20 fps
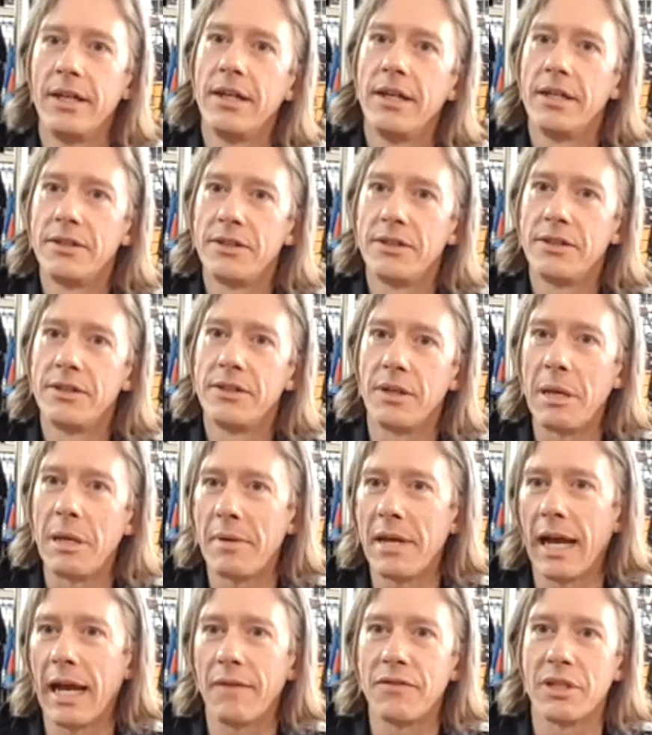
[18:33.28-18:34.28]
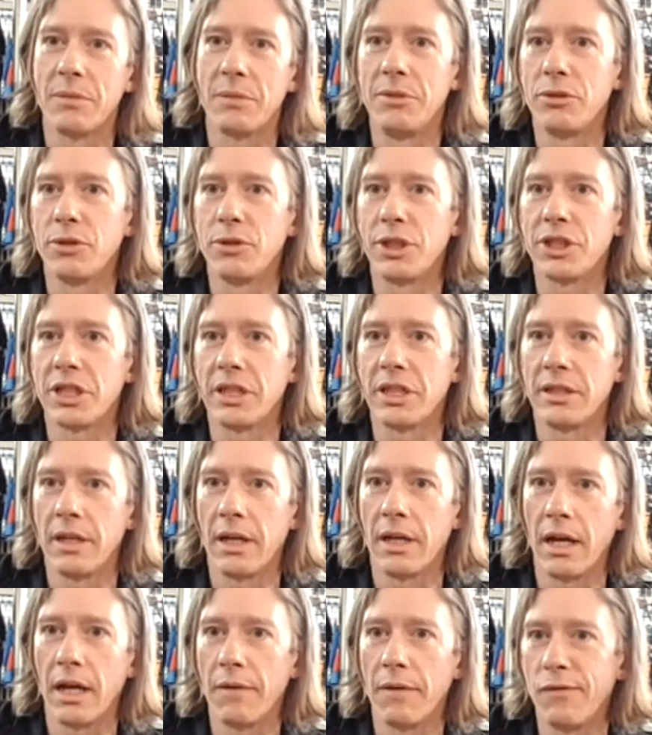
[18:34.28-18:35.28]
to maybe have some nutrition
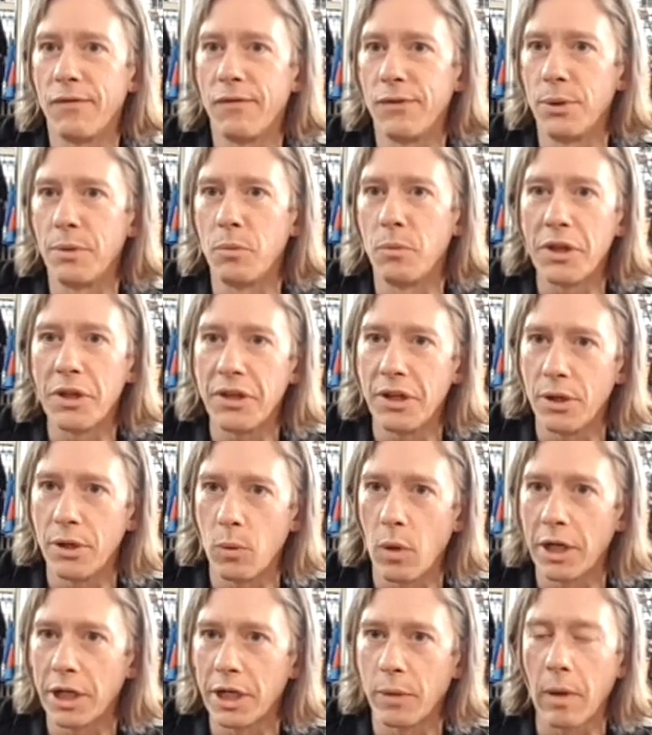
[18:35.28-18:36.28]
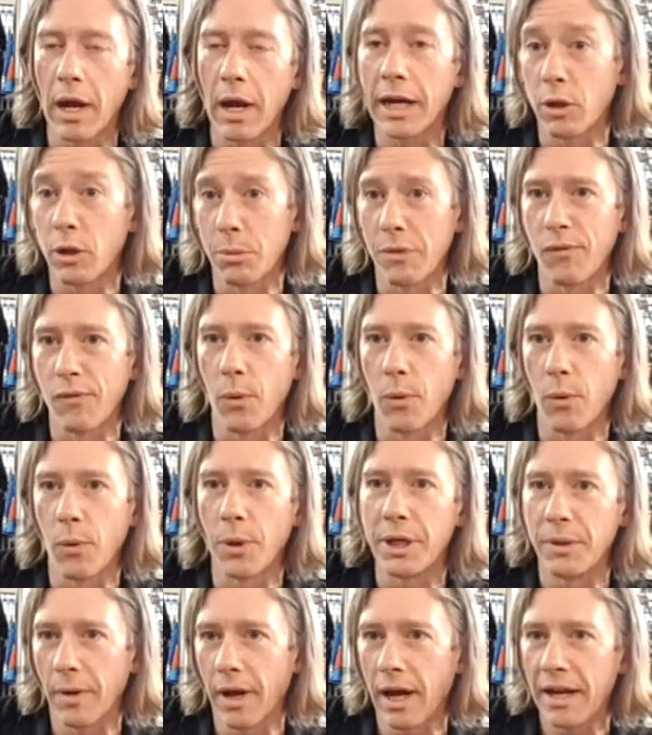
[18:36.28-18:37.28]
food with you while you're riding or before
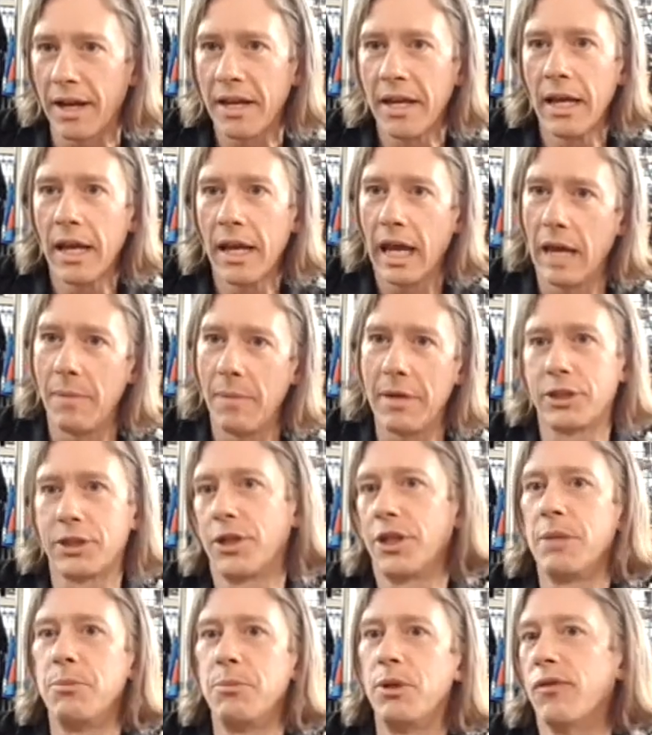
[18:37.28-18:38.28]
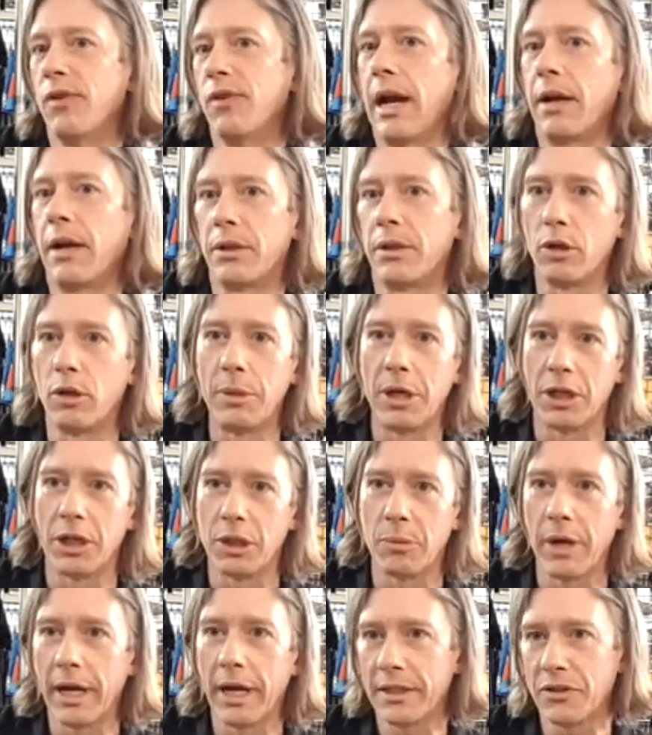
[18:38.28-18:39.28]
you ride, and make sure you move around a little bit on your
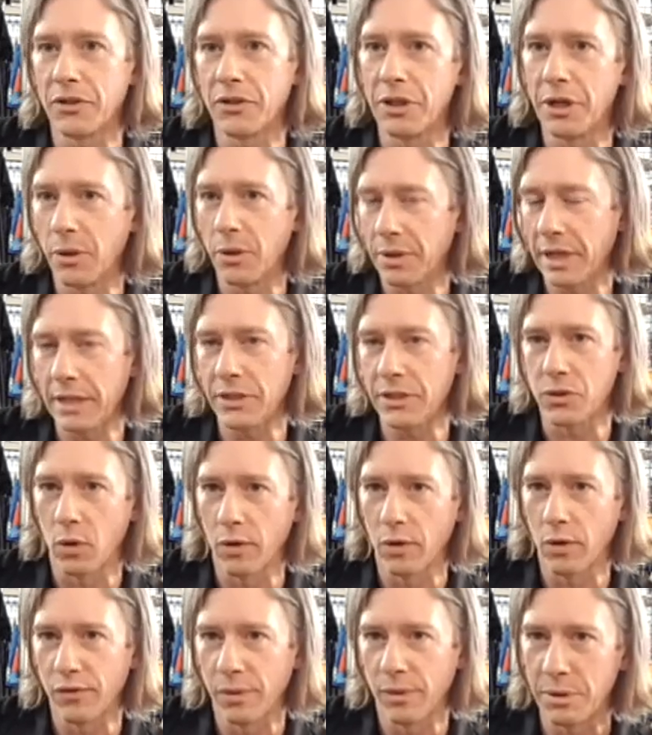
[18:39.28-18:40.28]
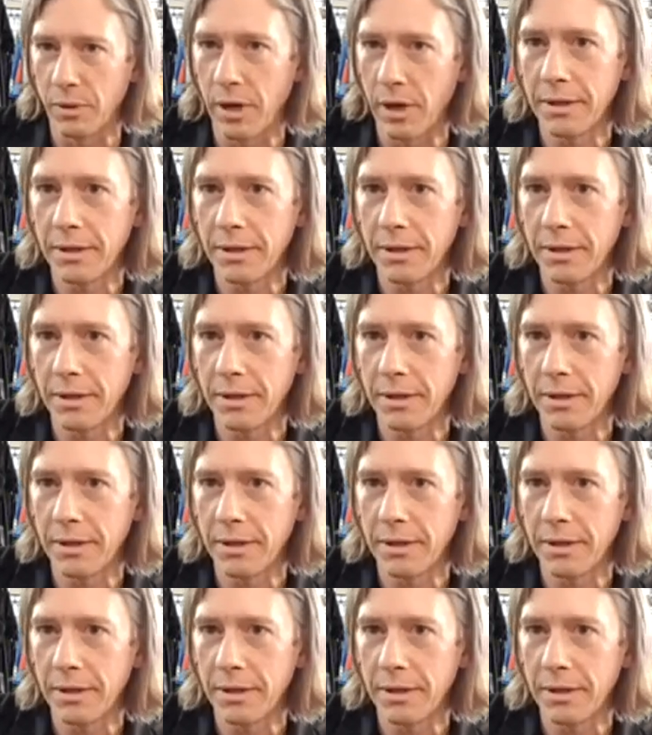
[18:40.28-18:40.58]
bike so you don't get sore from your ride.